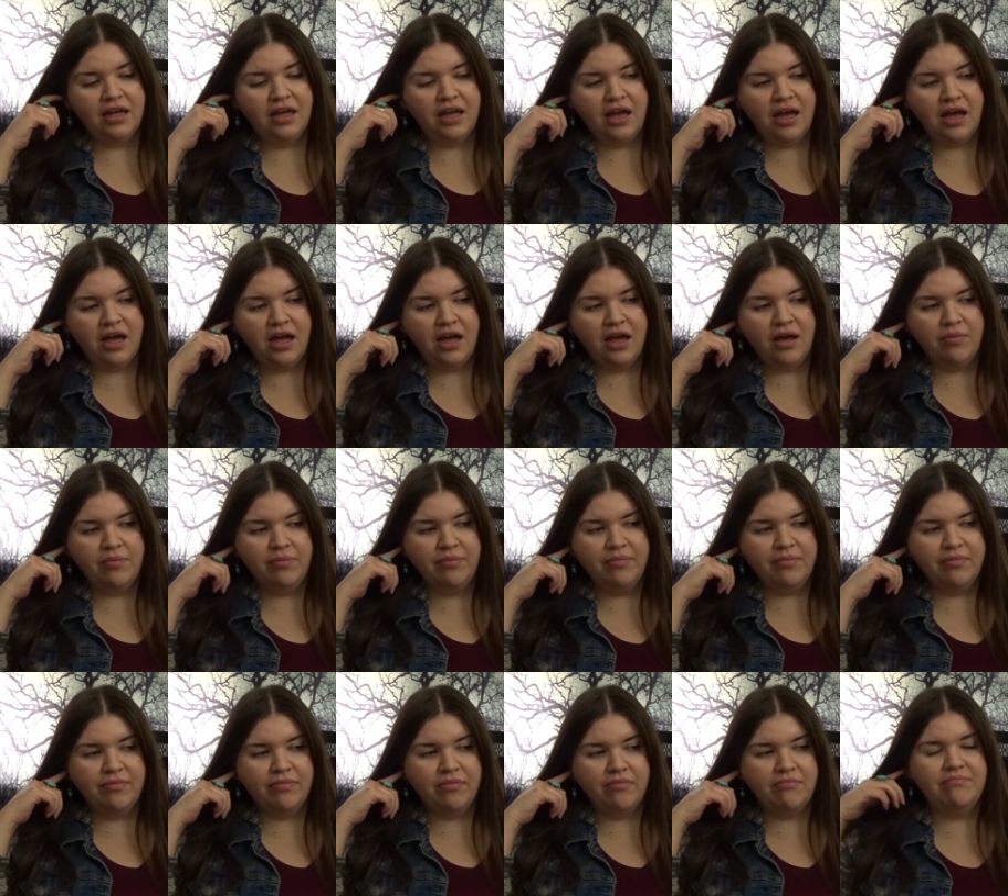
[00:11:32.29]

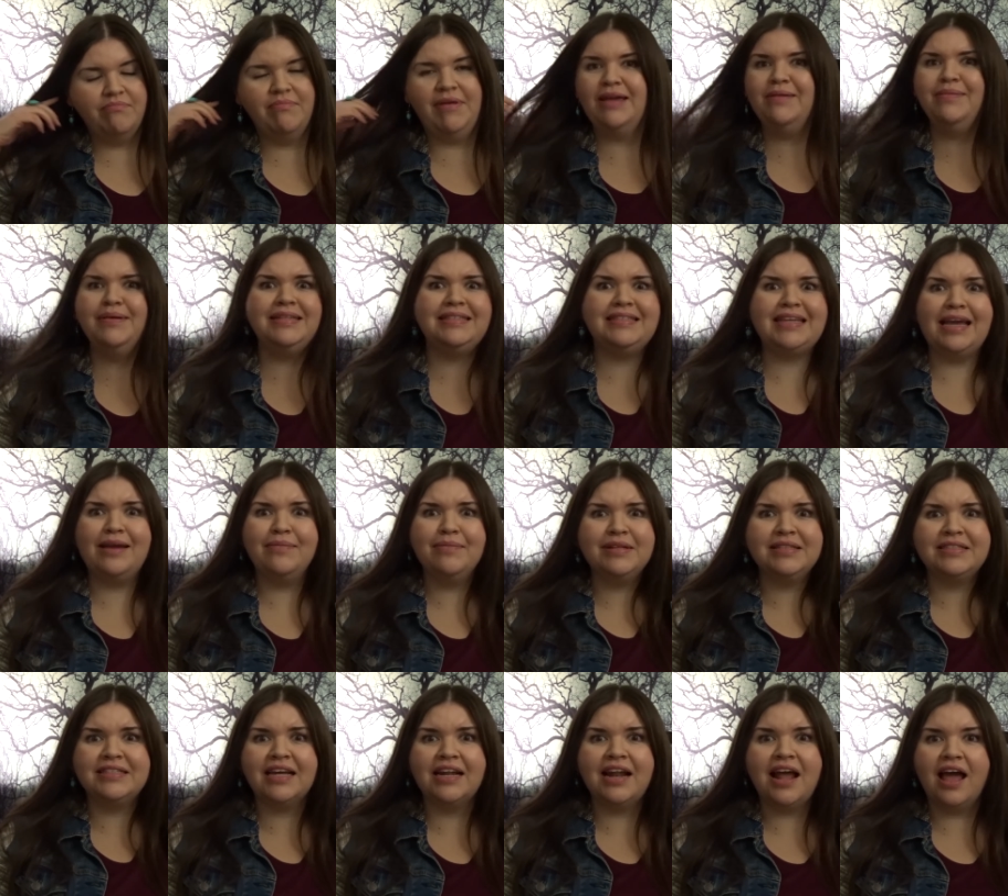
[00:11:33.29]
Maybe
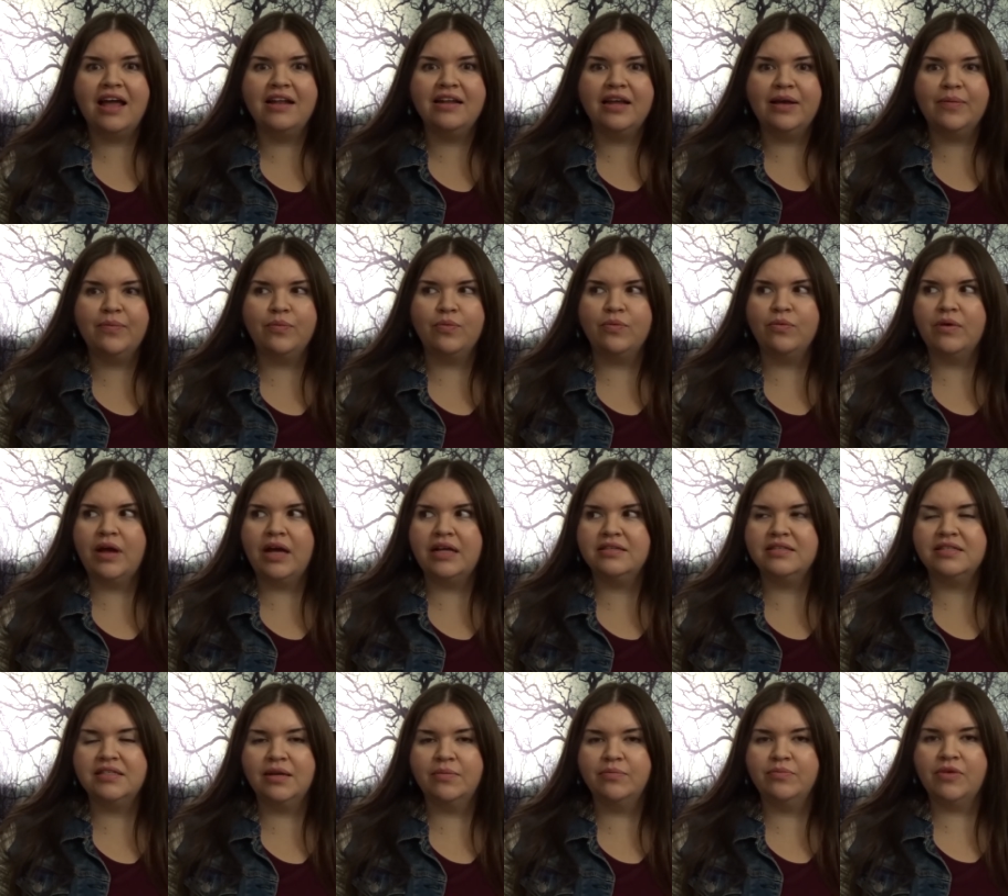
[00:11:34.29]
Damon's gonna end up
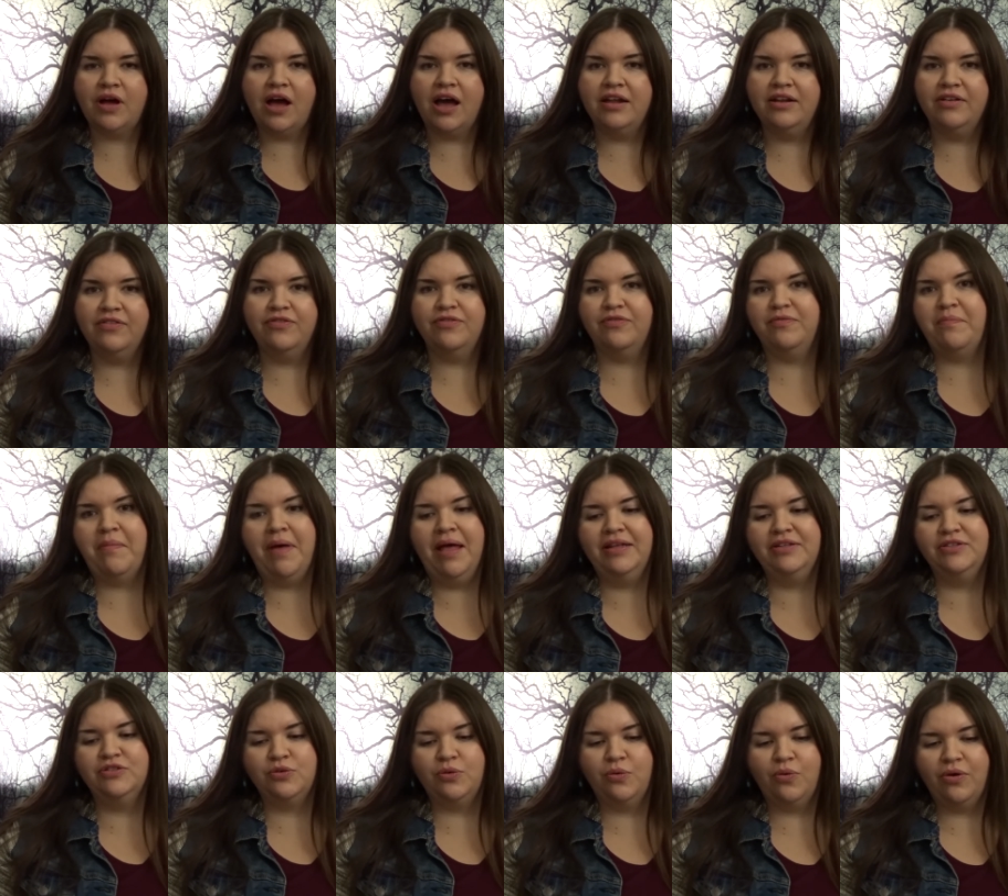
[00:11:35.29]
as some kind of
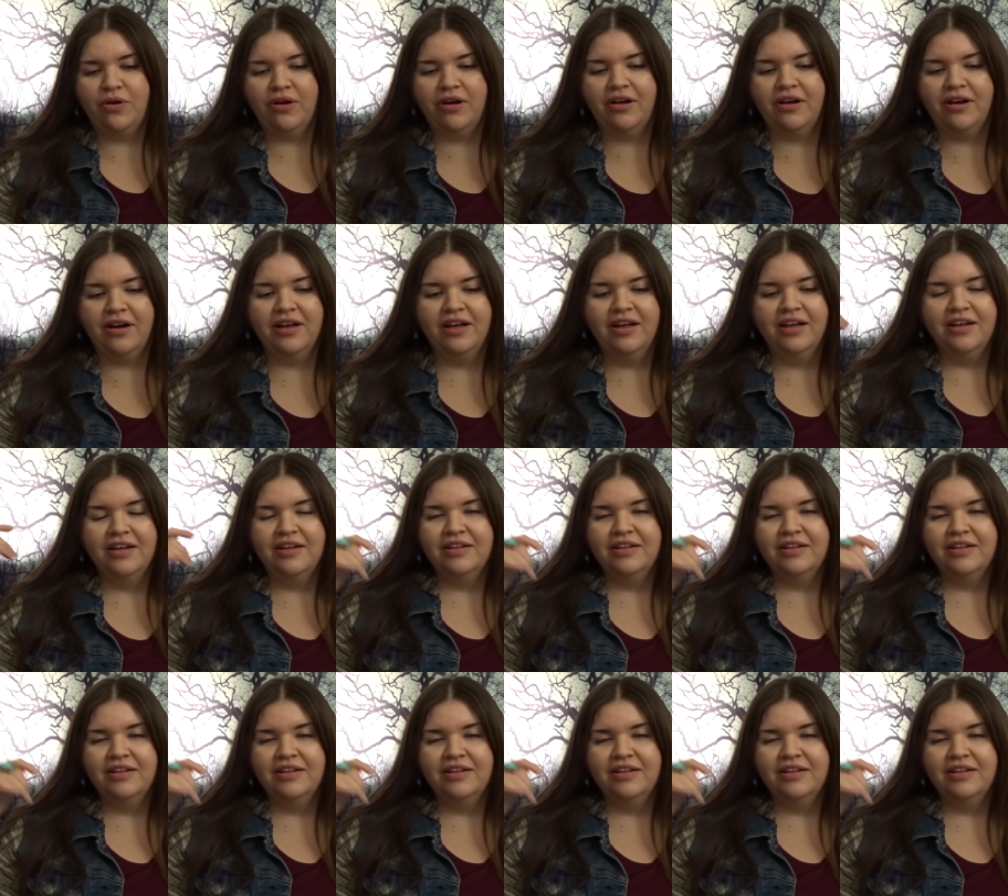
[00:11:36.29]
mentor